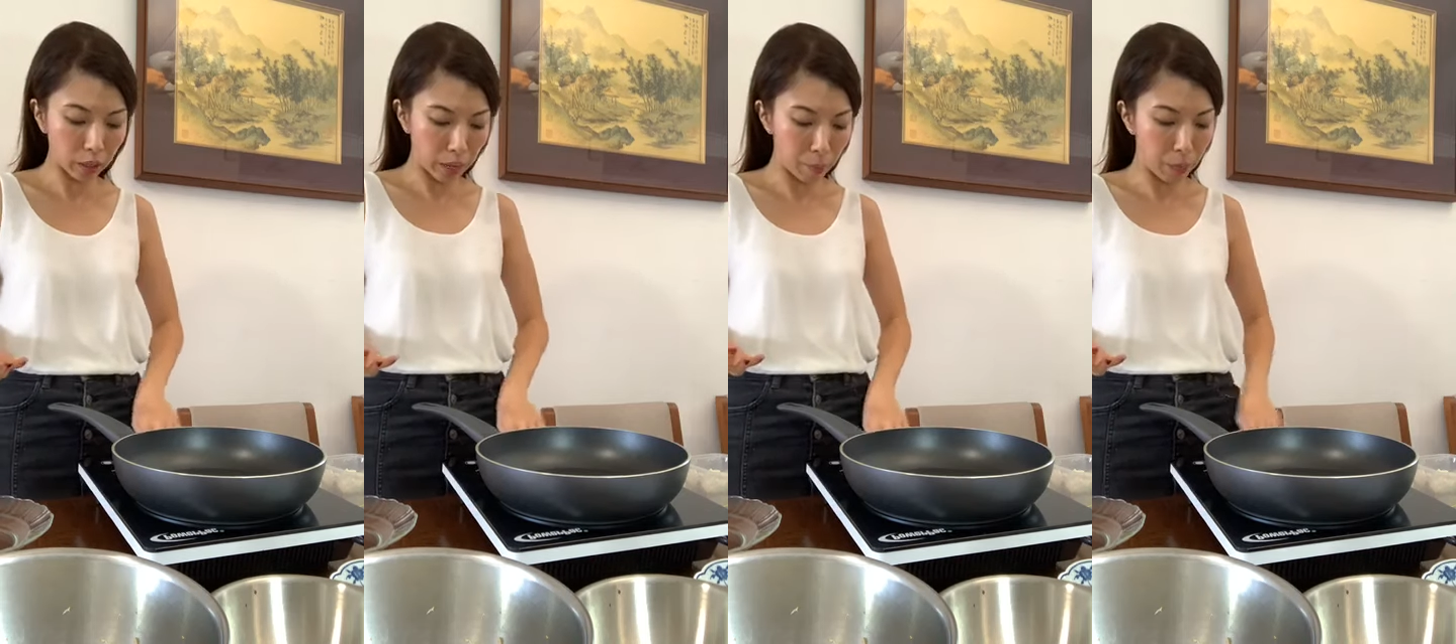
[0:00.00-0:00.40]

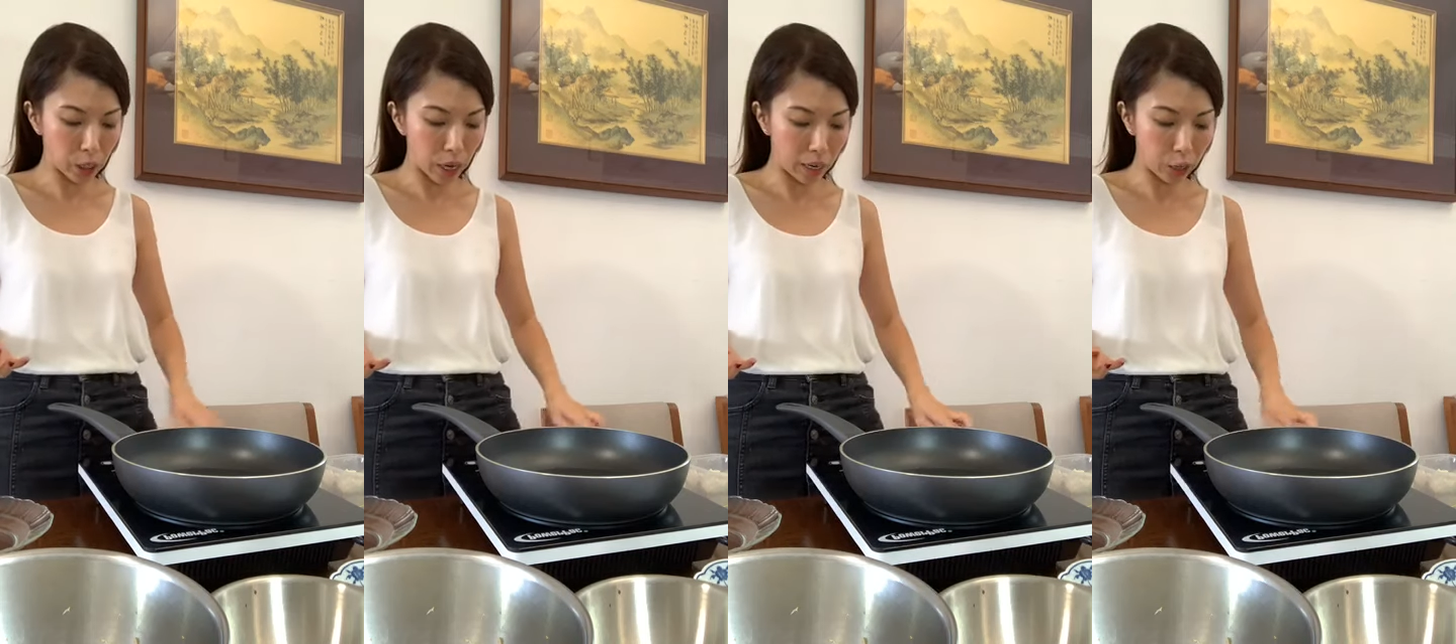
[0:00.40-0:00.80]

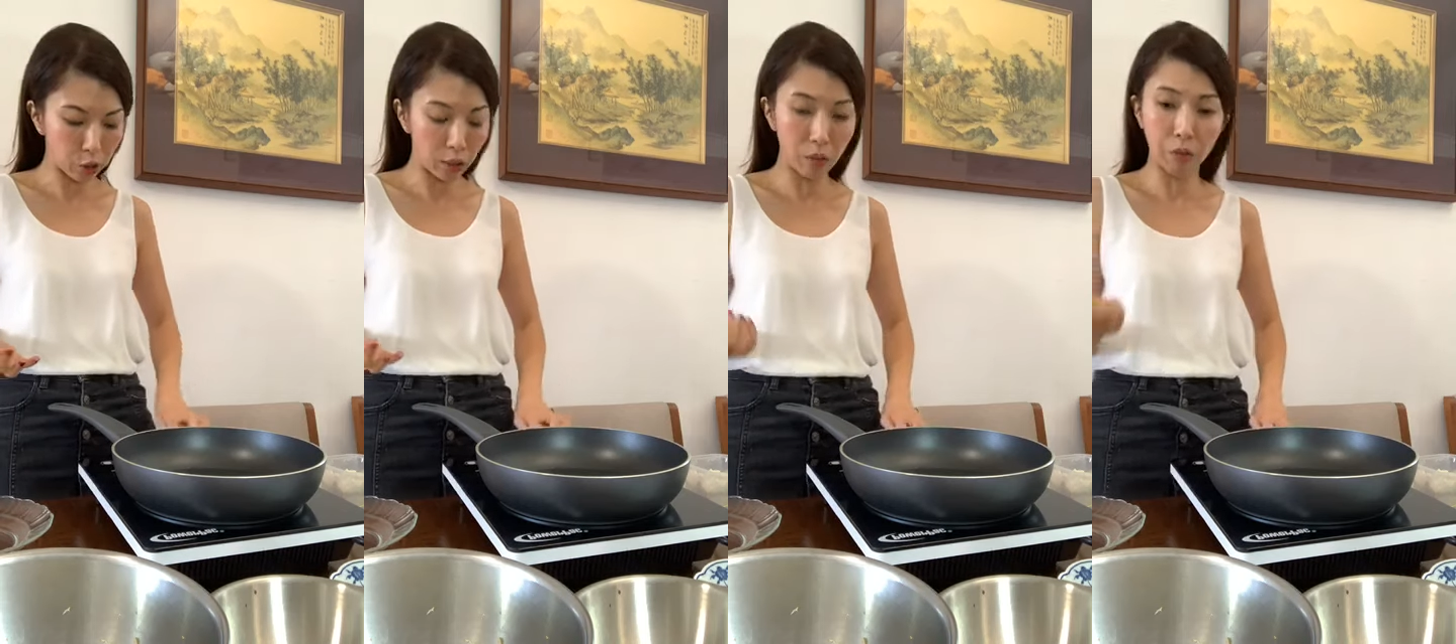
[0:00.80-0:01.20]
Cabbage are
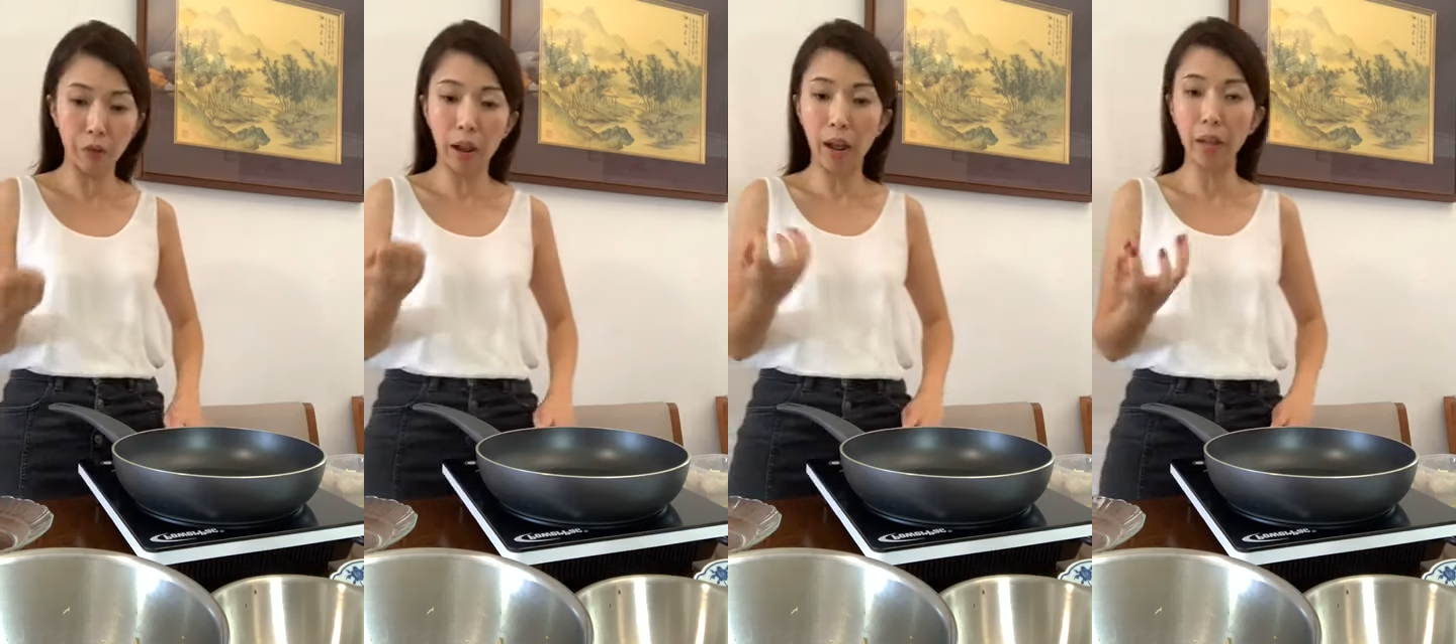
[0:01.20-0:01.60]
naturally
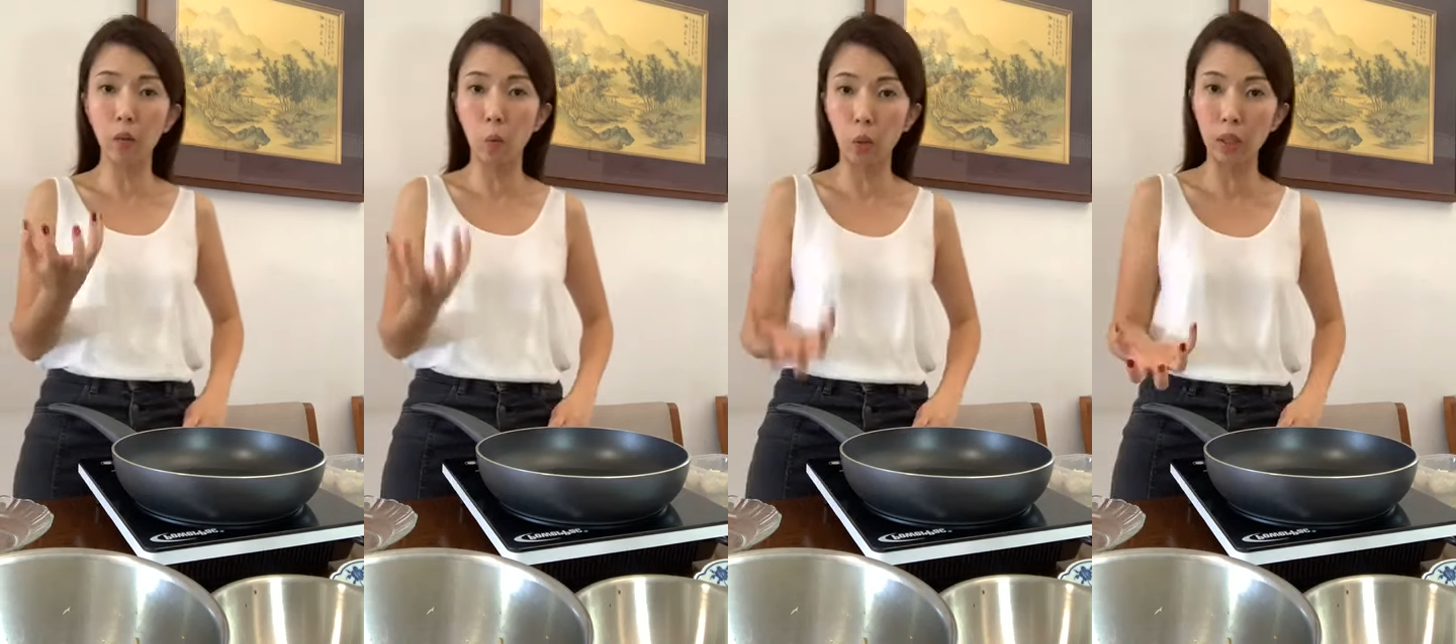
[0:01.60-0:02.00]
very high
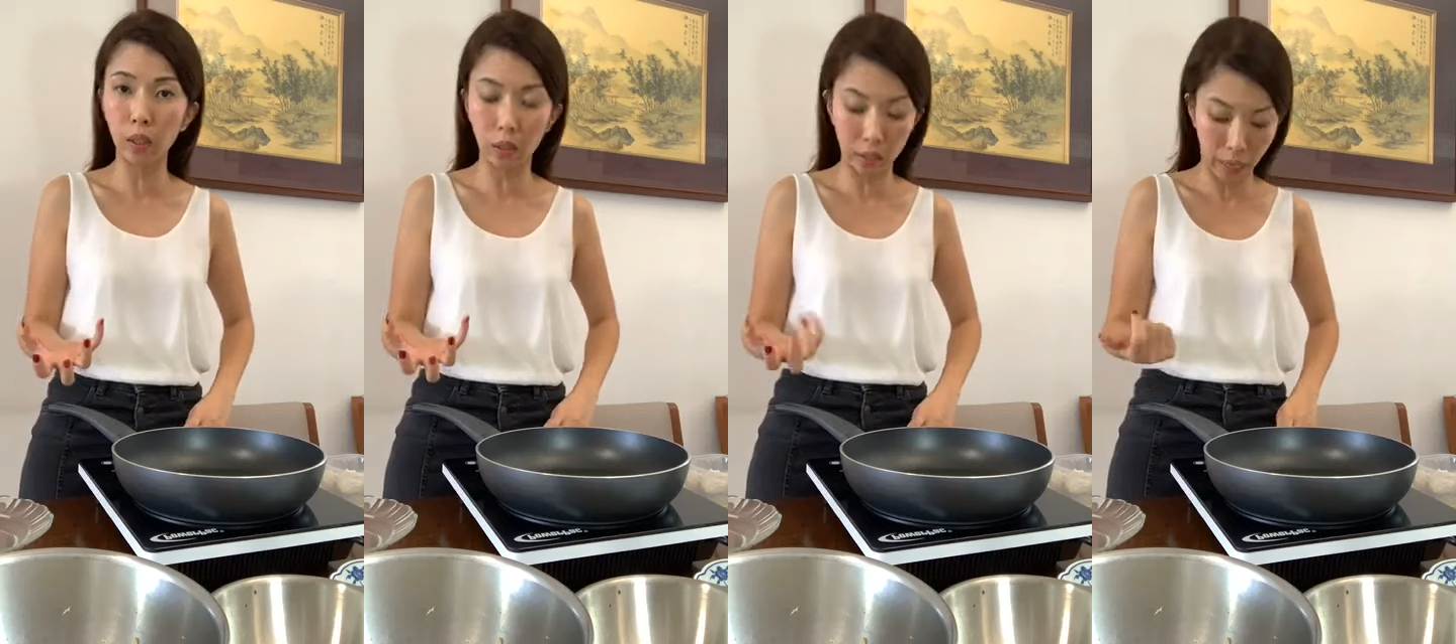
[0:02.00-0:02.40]
in water
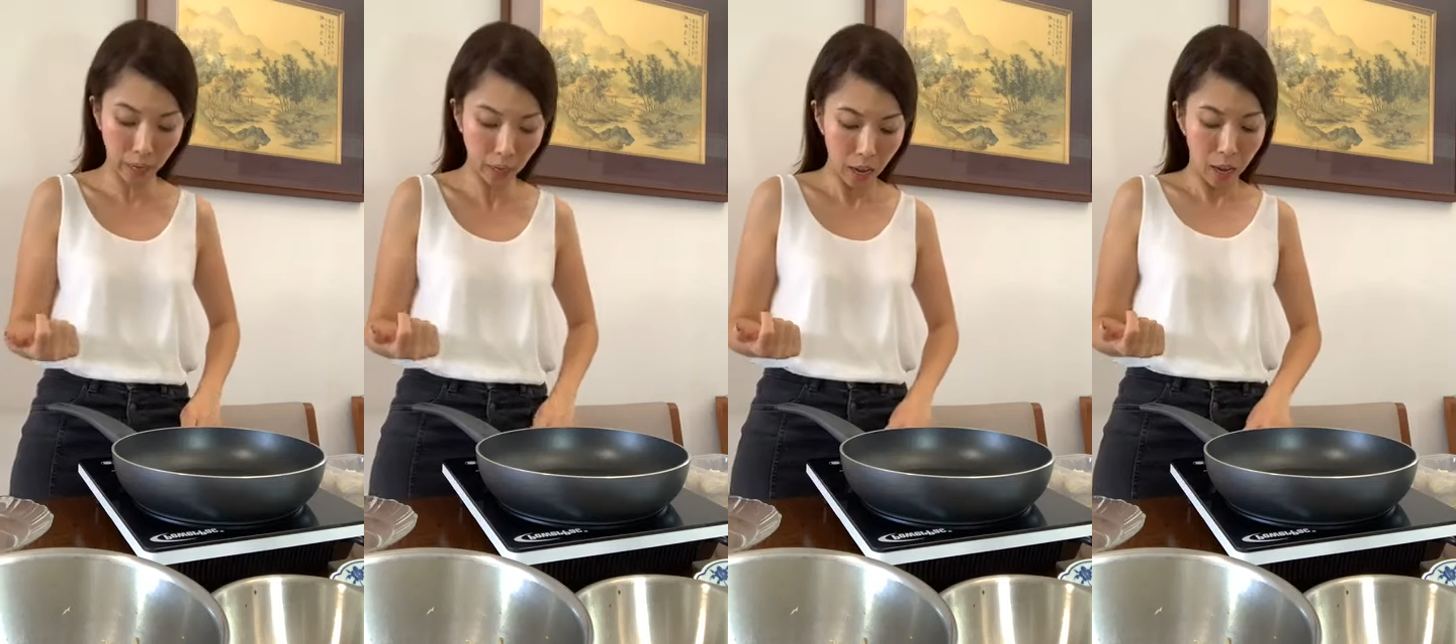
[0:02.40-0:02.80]
content.